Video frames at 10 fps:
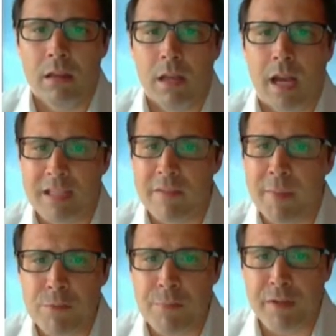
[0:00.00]
As I
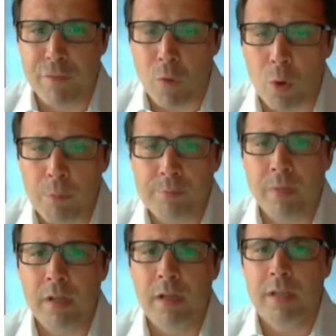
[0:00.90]
mentioned before,
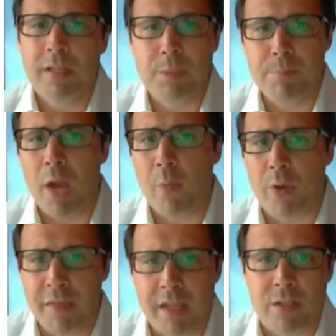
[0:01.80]
despite what
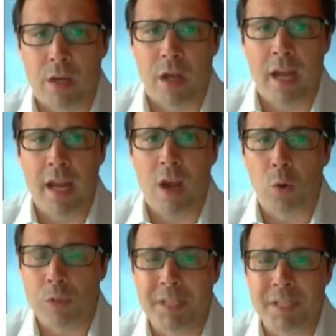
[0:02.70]
I think is a
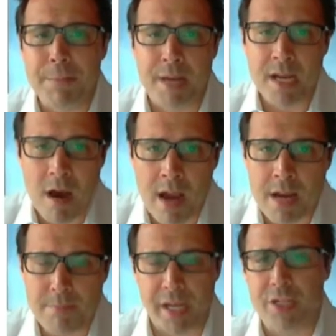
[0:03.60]
ultimately
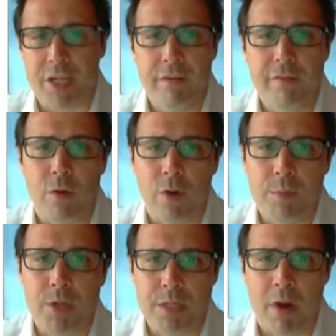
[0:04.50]
benign picture for
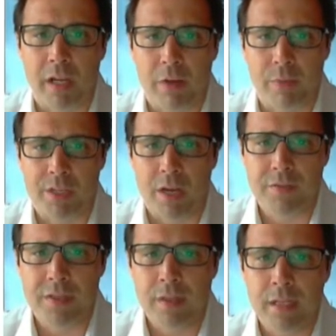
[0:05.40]
emerging market
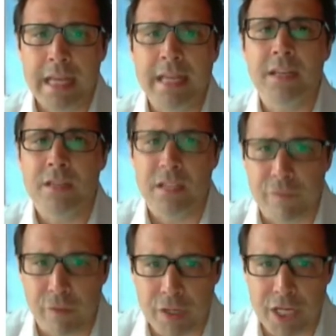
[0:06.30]
reserves, it is a
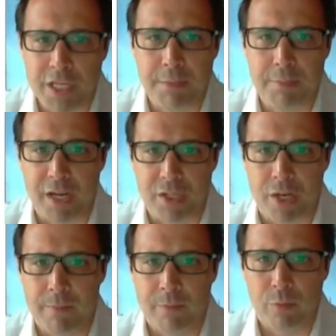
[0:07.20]
differentiated
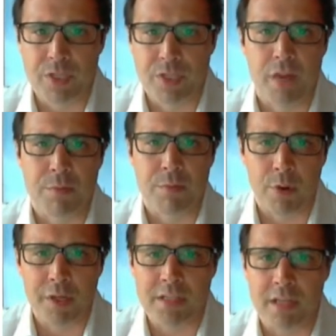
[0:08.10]
picture. Reserves are
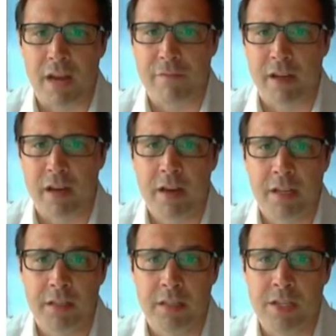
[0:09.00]
modest in Africa and
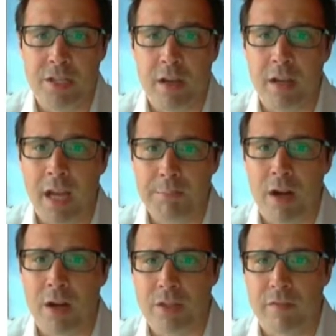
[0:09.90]
Indonesia and
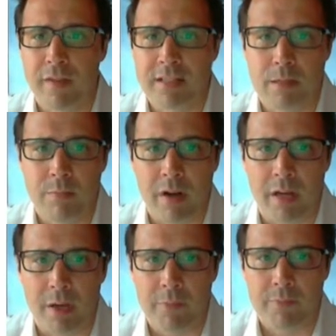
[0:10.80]
parts of Latin America.